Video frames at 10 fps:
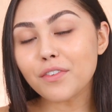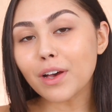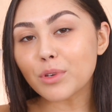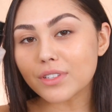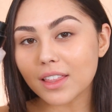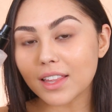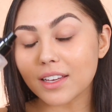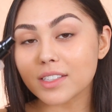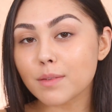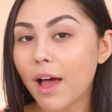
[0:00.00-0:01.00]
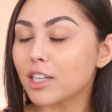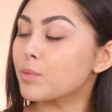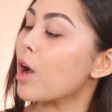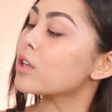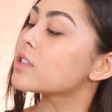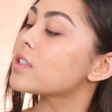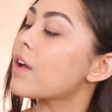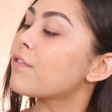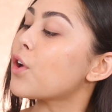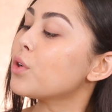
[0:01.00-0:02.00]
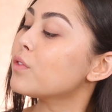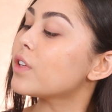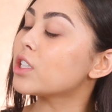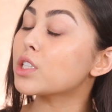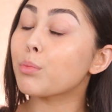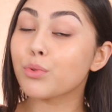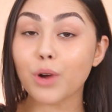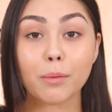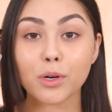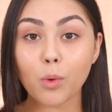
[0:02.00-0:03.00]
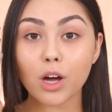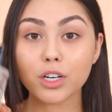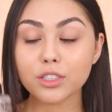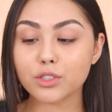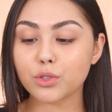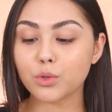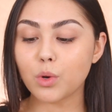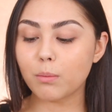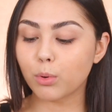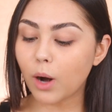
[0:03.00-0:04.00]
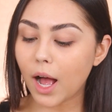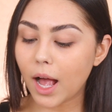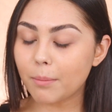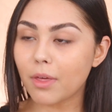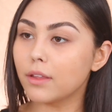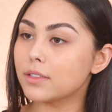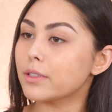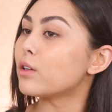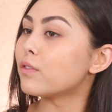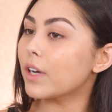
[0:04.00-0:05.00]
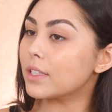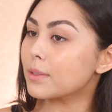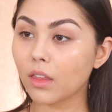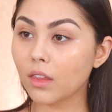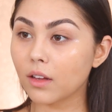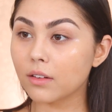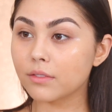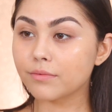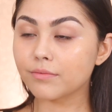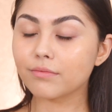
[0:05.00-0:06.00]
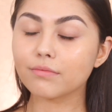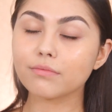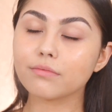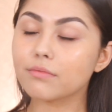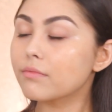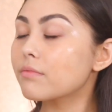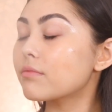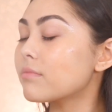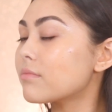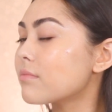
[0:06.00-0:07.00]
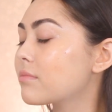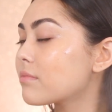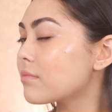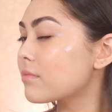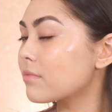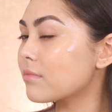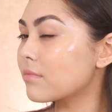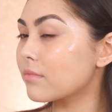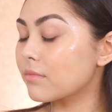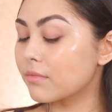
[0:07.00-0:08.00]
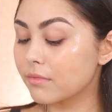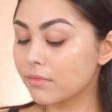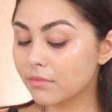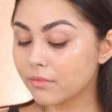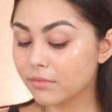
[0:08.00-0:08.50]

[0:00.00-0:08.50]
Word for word: off, I'm using the Smashbox Photo Finish Primer Water to prime this little flakes of mine. And two to three sprays is more than enough to like get our full